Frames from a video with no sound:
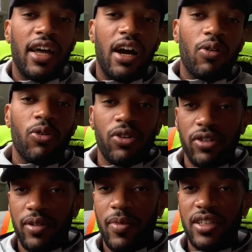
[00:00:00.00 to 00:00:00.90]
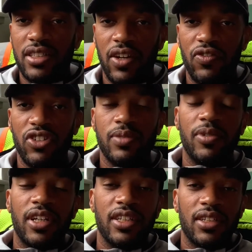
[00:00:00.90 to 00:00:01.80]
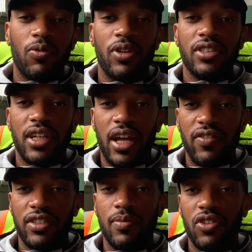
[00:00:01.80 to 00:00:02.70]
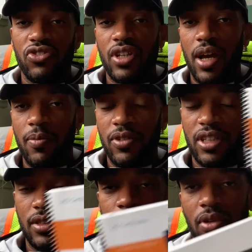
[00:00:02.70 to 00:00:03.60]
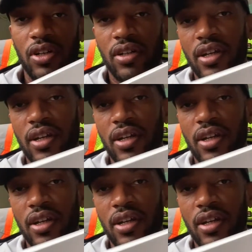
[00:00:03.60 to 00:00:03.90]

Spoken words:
I ordered it myself just because I wanted to have as much time with this book